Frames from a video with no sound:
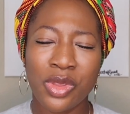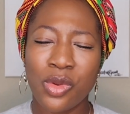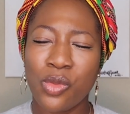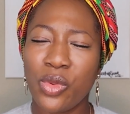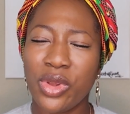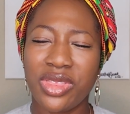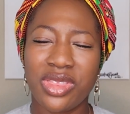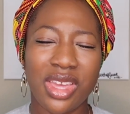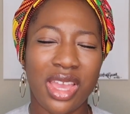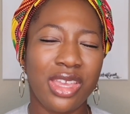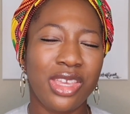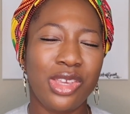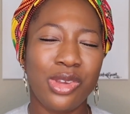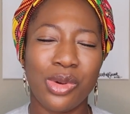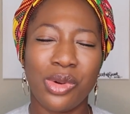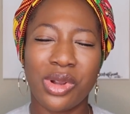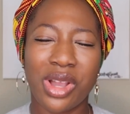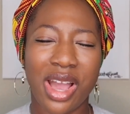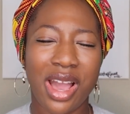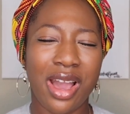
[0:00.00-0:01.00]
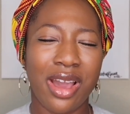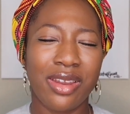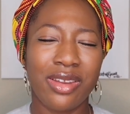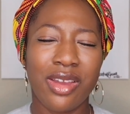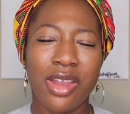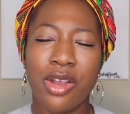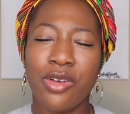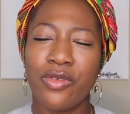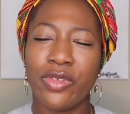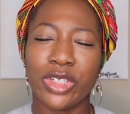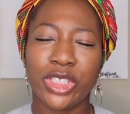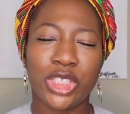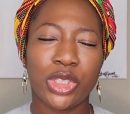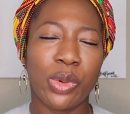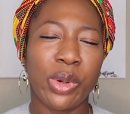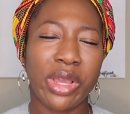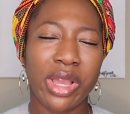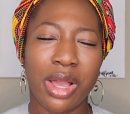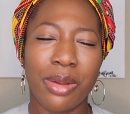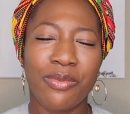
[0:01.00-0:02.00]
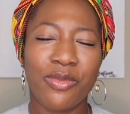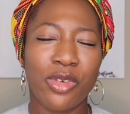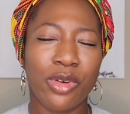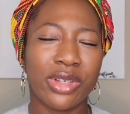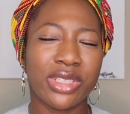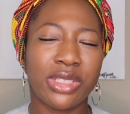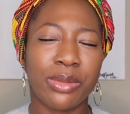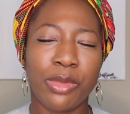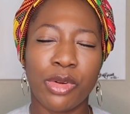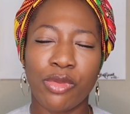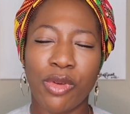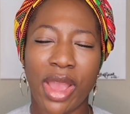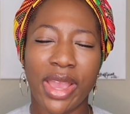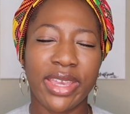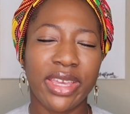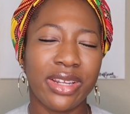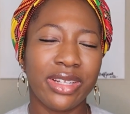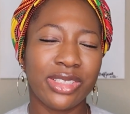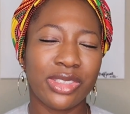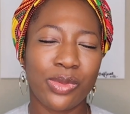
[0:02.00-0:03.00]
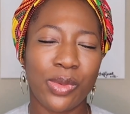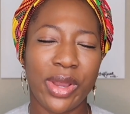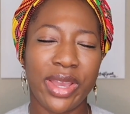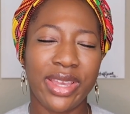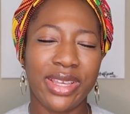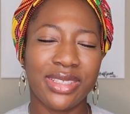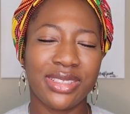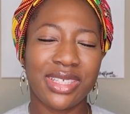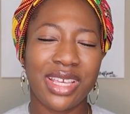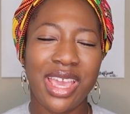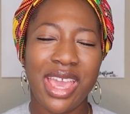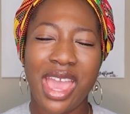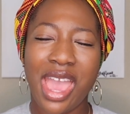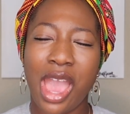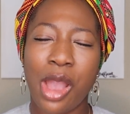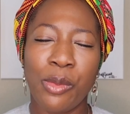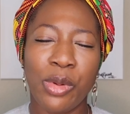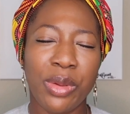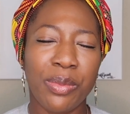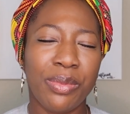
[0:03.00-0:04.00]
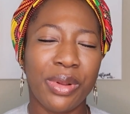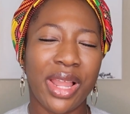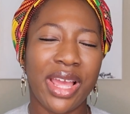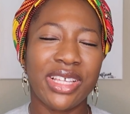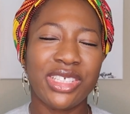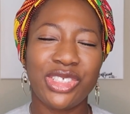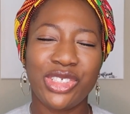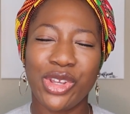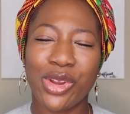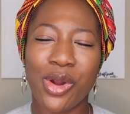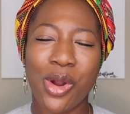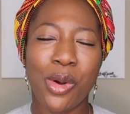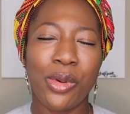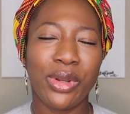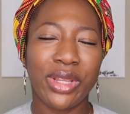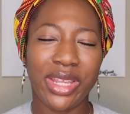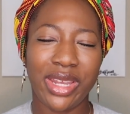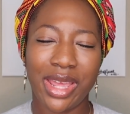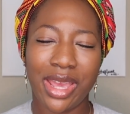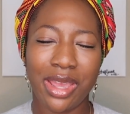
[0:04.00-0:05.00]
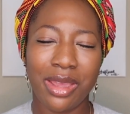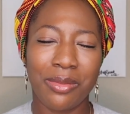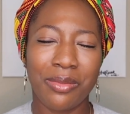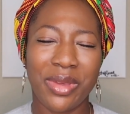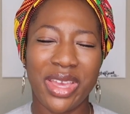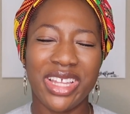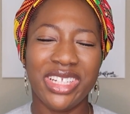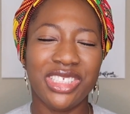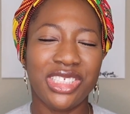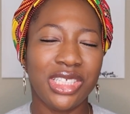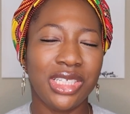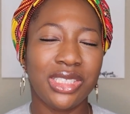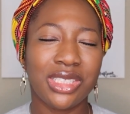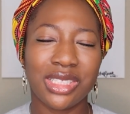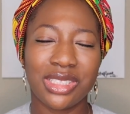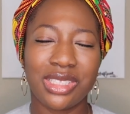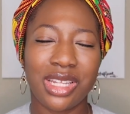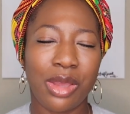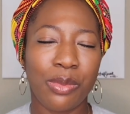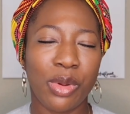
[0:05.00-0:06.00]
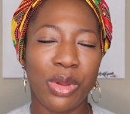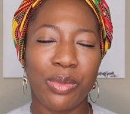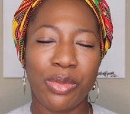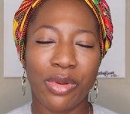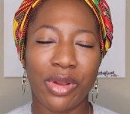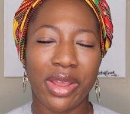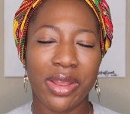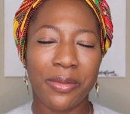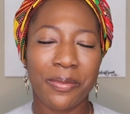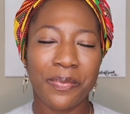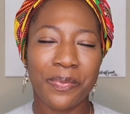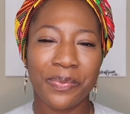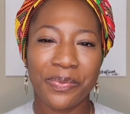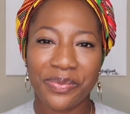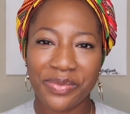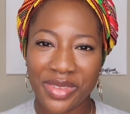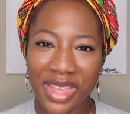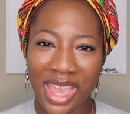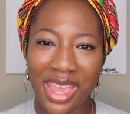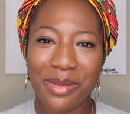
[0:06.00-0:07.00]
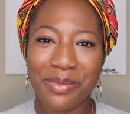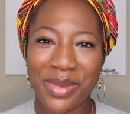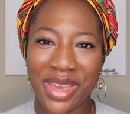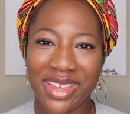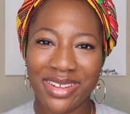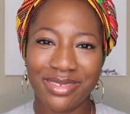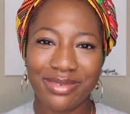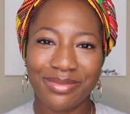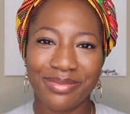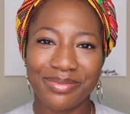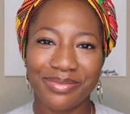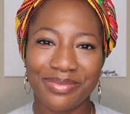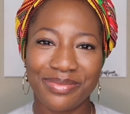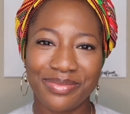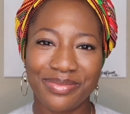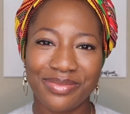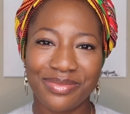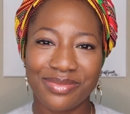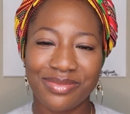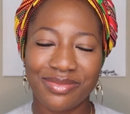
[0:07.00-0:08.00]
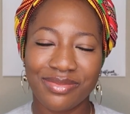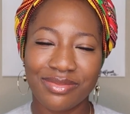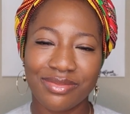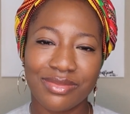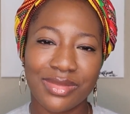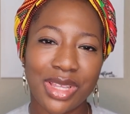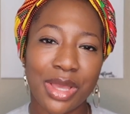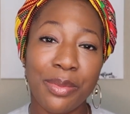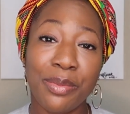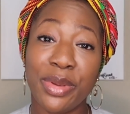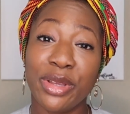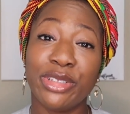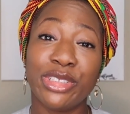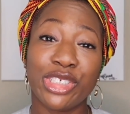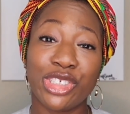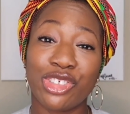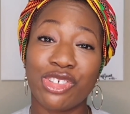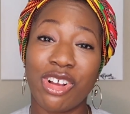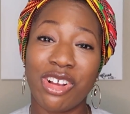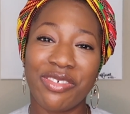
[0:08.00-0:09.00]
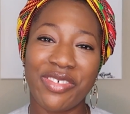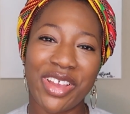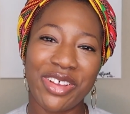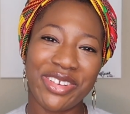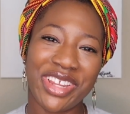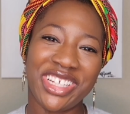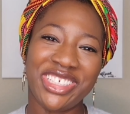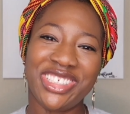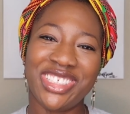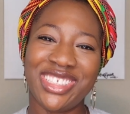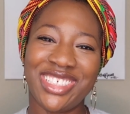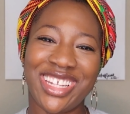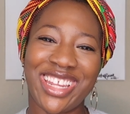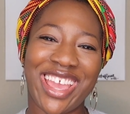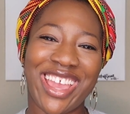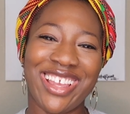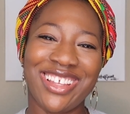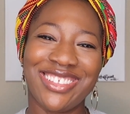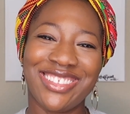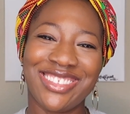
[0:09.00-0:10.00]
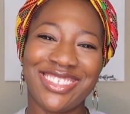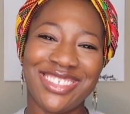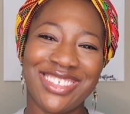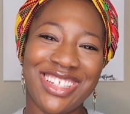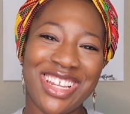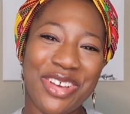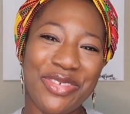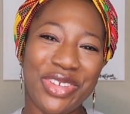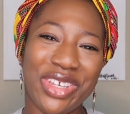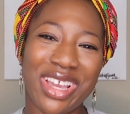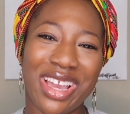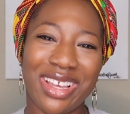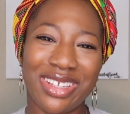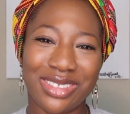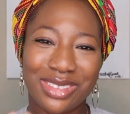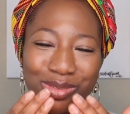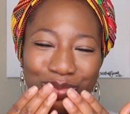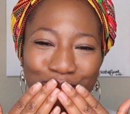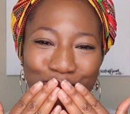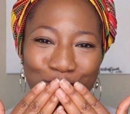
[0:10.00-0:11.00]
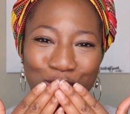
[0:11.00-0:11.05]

We thank you, oh God, for showing up for us in miraculous ways, and we bless your holy name. In Jesus' name we pray. Amen. Build a strong foundation today. Love you guys.